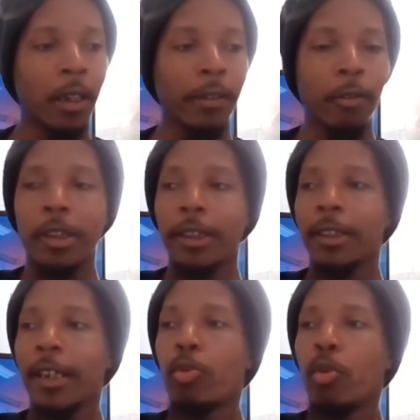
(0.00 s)
And Lucas
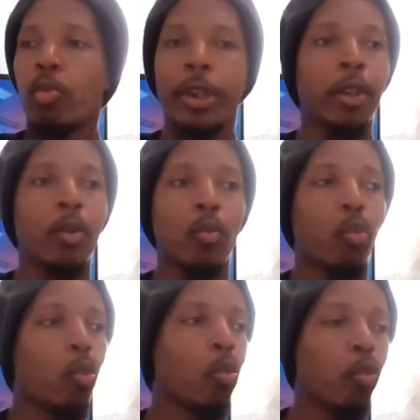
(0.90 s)
is like, well, what do you
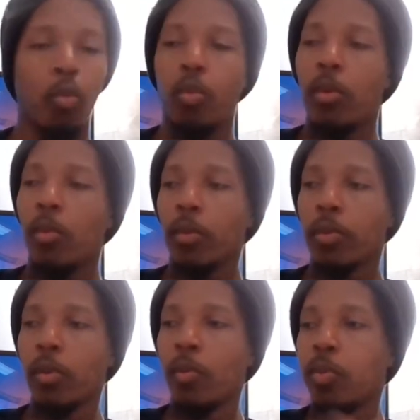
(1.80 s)

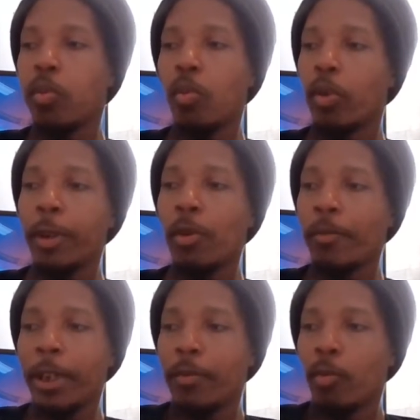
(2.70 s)

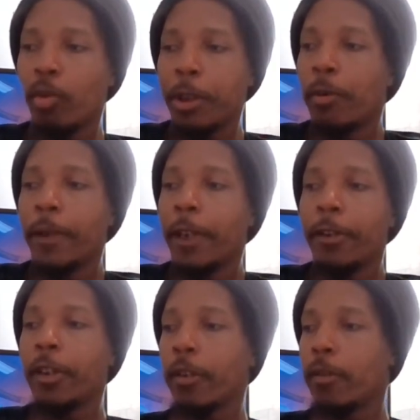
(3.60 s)
want me to
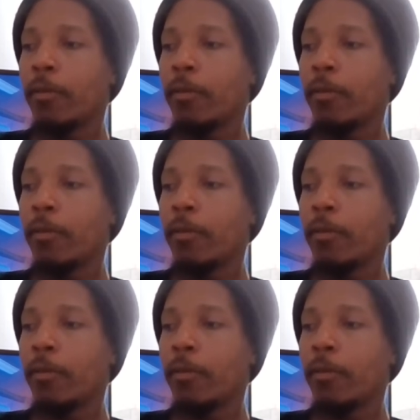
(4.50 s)
do?